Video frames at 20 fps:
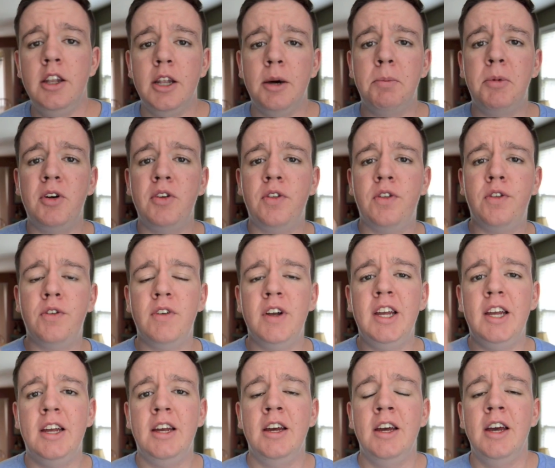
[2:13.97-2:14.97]
Number
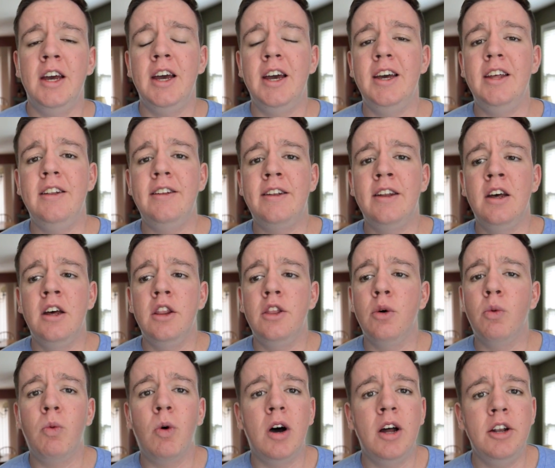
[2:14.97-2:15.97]
three is the
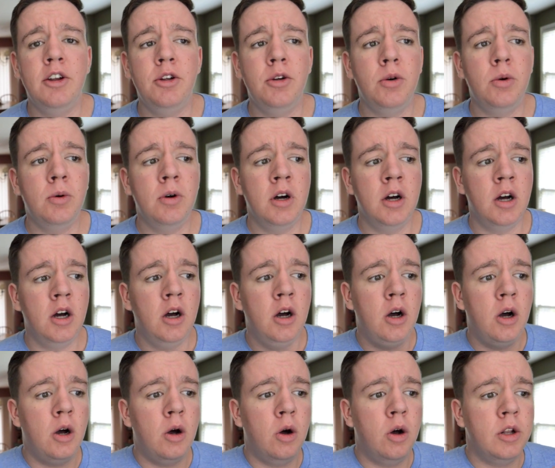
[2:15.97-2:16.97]
one who
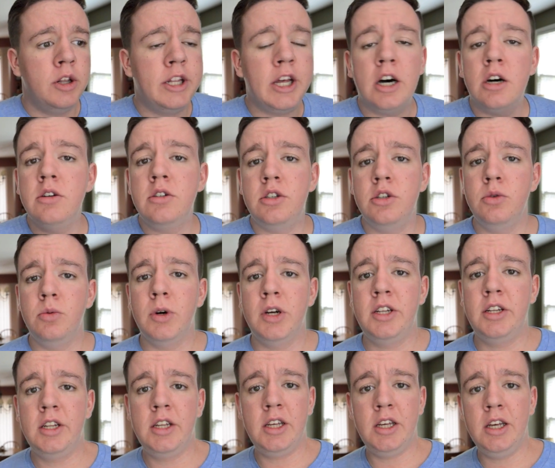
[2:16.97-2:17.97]
tells you
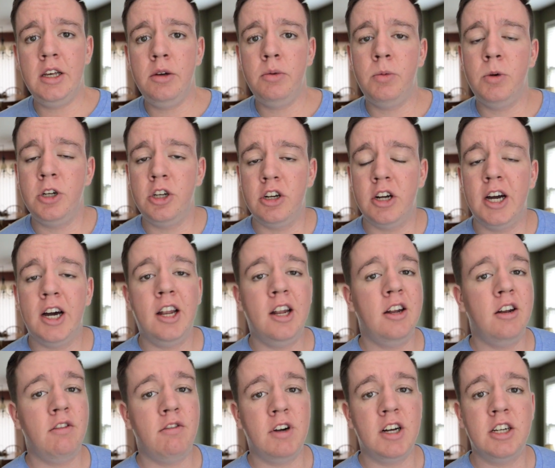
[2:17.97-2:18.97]
what to eat when you're out at
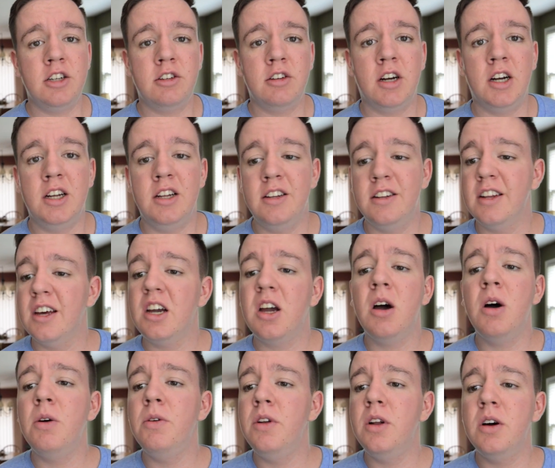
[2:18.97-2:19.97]
a restaurant. It's like,
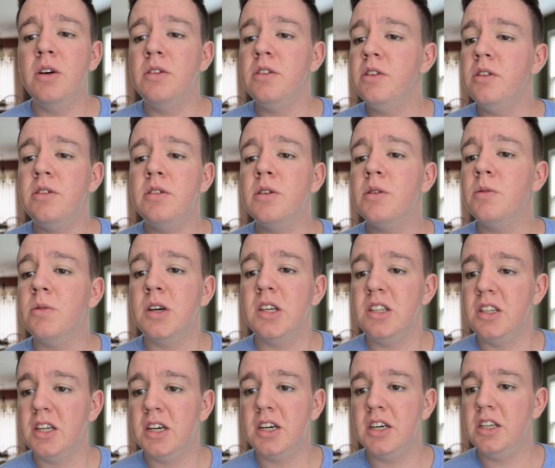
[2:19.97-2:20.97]
oh no, you don't
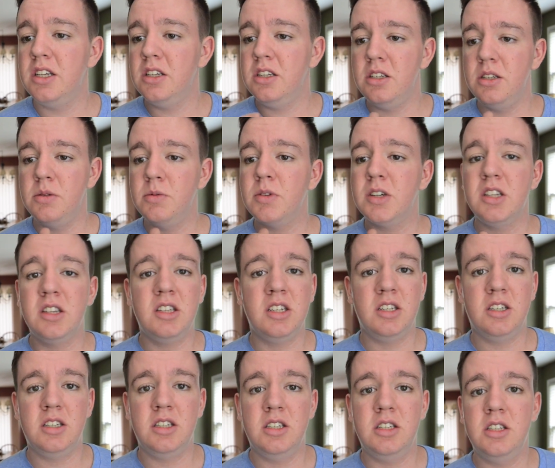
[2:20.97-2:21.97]
want that. You want
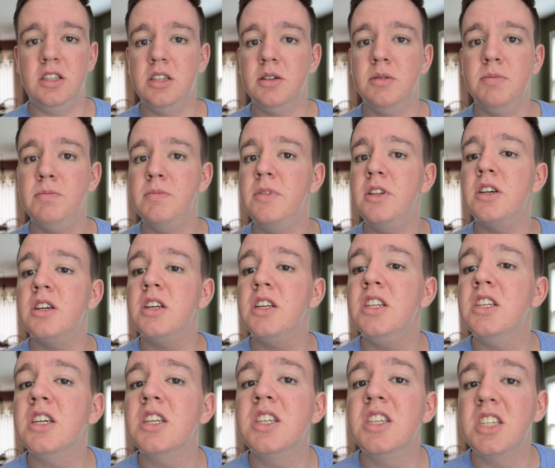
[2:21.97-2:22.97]
this,
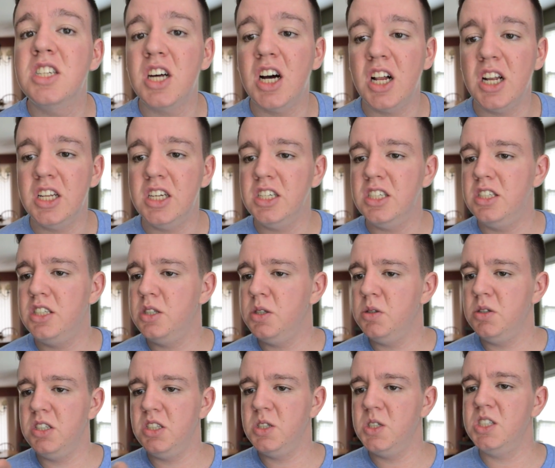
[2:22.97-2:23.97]
the salad.
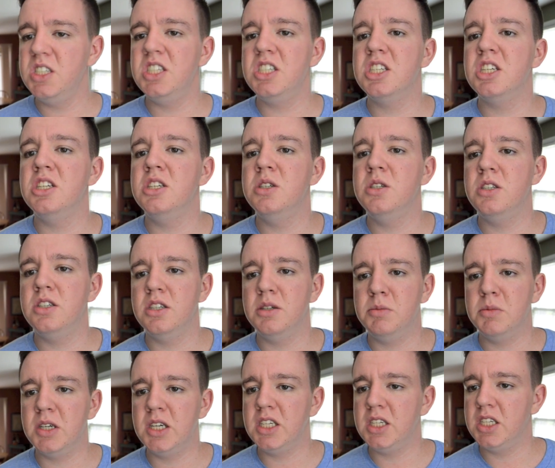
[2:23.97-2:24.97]
You need to lose
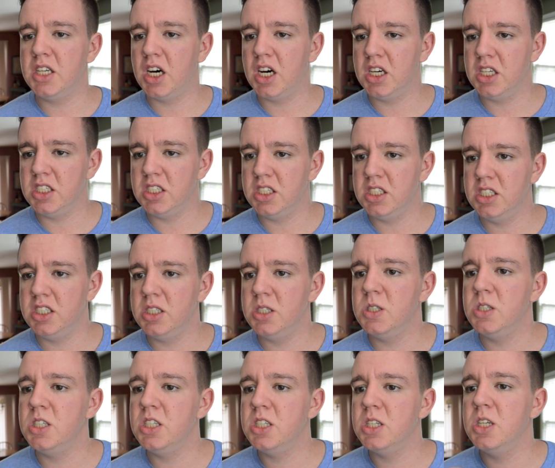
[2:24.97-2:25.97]
some weight, hon. You
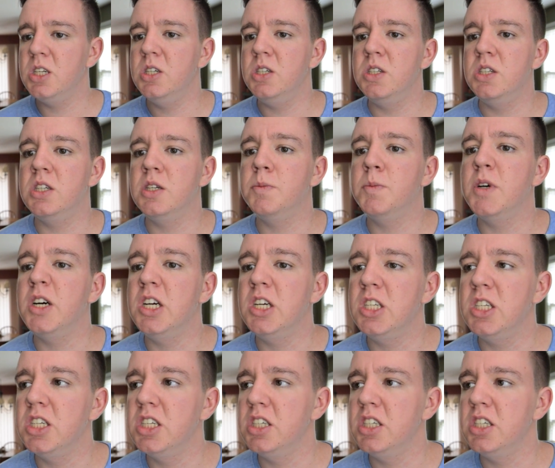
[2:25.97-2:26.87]
need to lose some weight.